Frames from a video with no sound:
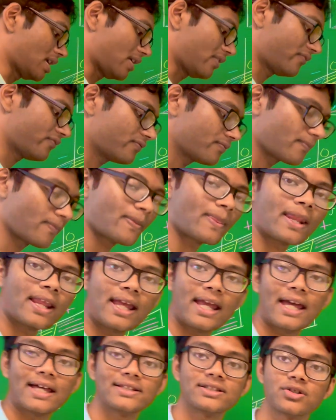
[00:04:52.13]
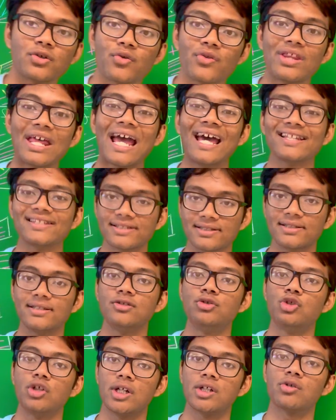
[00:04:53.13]
f. And so that's the
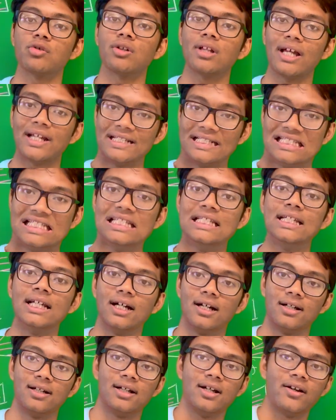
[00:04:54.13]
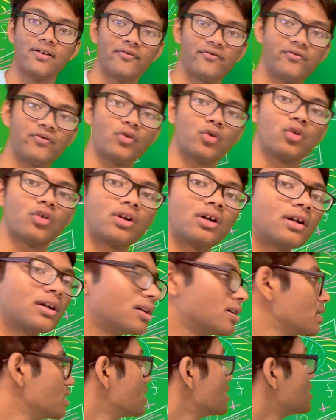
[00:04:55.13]
general idea for
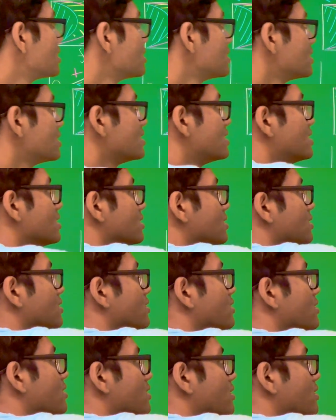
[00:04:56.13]
the